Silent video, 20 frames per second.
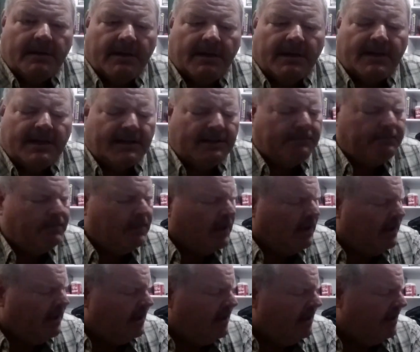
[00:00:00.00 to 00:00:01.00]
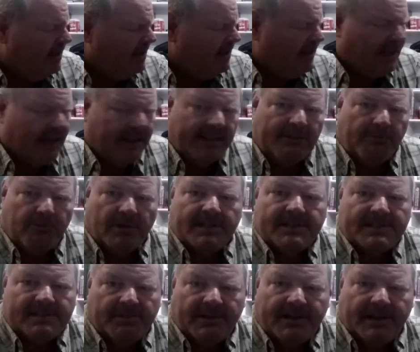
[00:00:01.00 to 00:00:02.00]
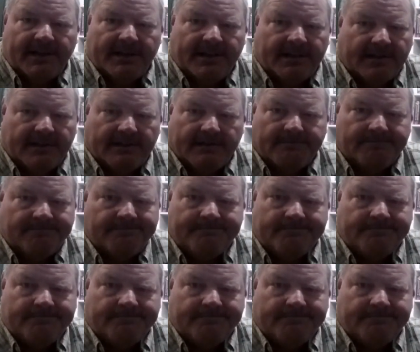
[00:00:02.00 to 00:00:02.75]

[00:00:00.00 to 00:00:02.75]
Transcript: And they wanted somebody to